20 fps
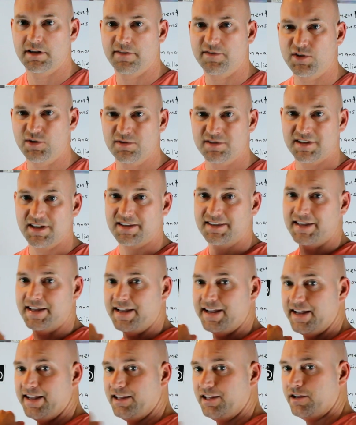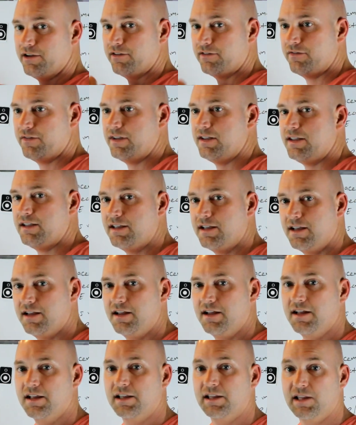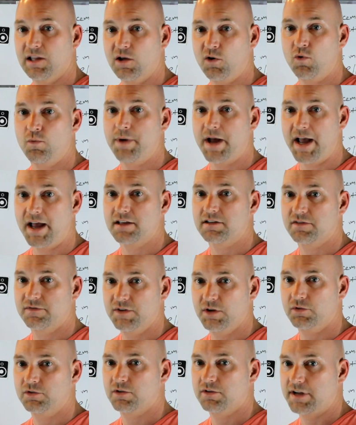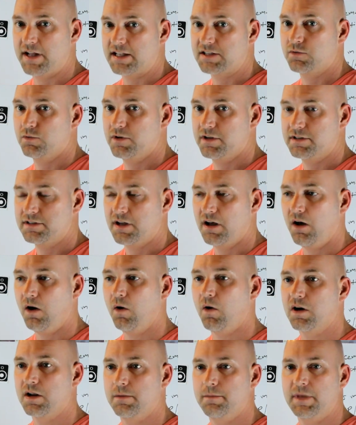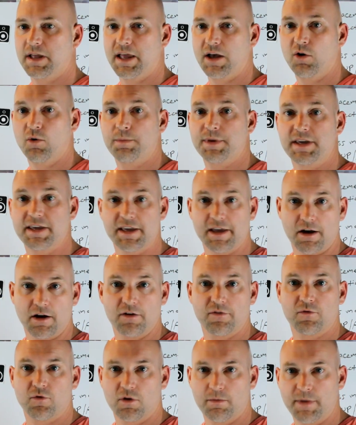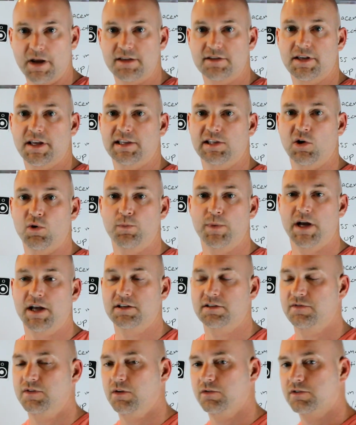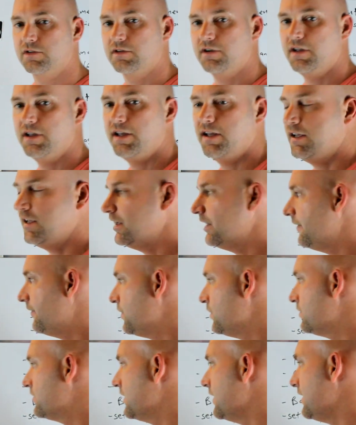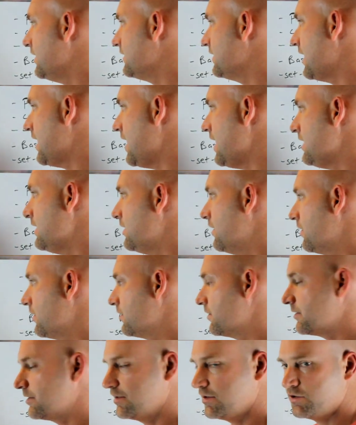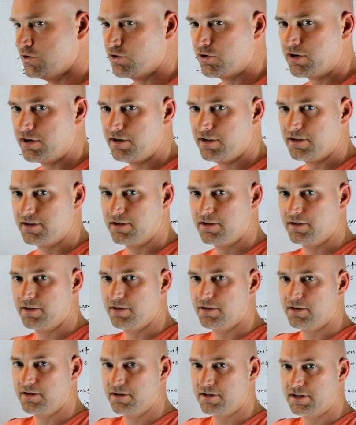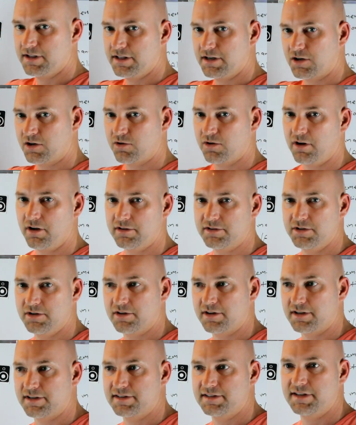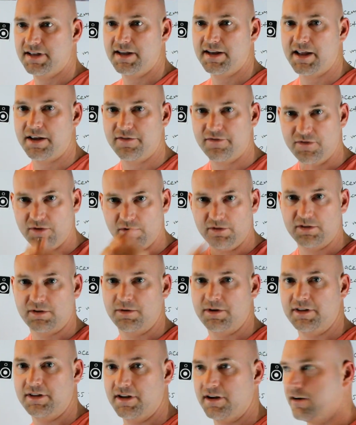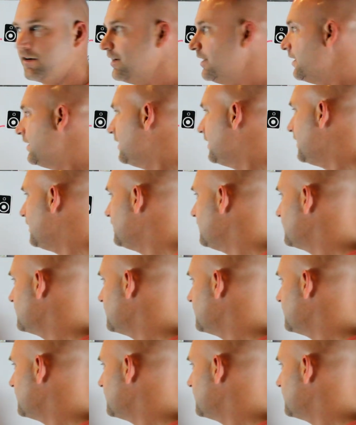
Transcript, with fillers: If you set the LFE low pass filter, and that's what it's called, LPF or it may say low pass filter, if you set it to 80 hertz, you're going to get across, you're going to set a filter in there in